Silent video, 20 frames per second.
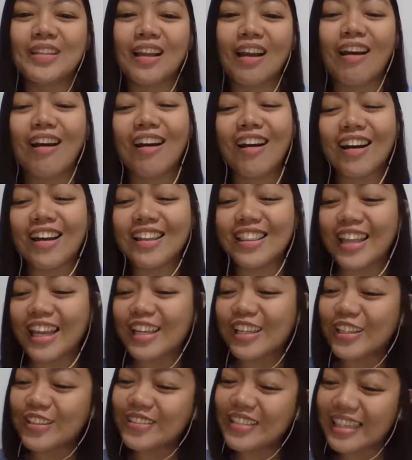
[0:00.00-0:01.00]

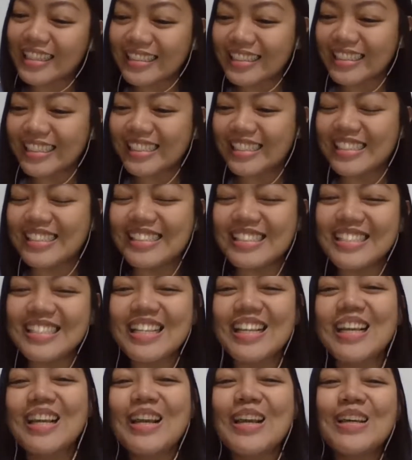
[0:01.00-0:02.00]
Thank you, Denise.
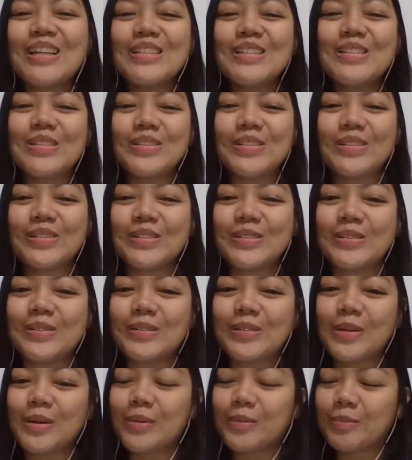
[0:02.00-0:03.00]

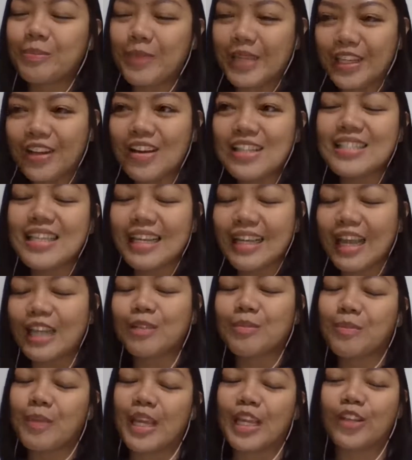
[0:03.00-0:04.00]
So because I
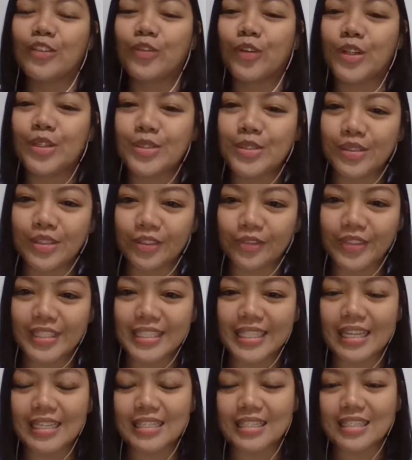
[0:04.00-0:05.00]
get paid for
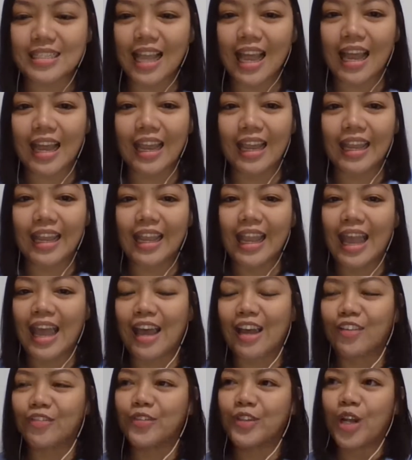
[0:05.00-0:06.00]
services, I
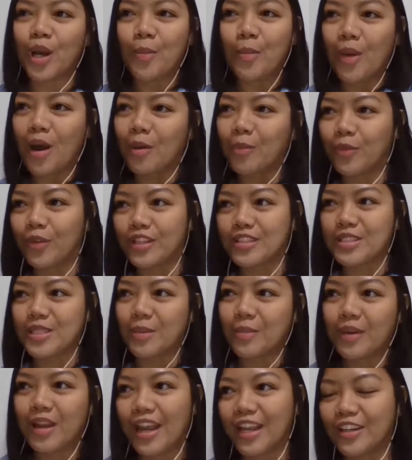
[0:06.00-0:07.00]
have come up with
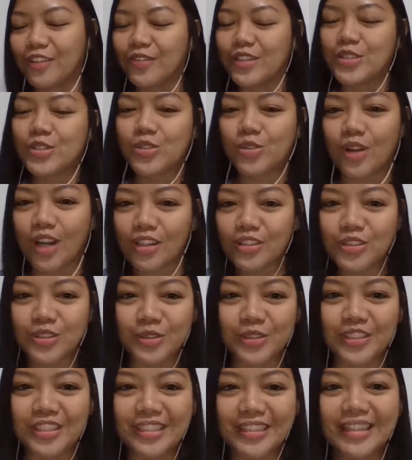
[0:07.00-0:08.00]
some kind of a
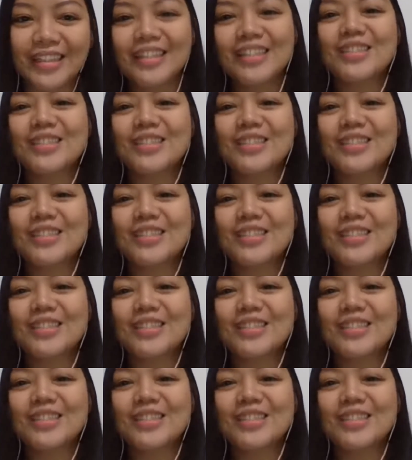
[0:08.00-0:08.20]
structure.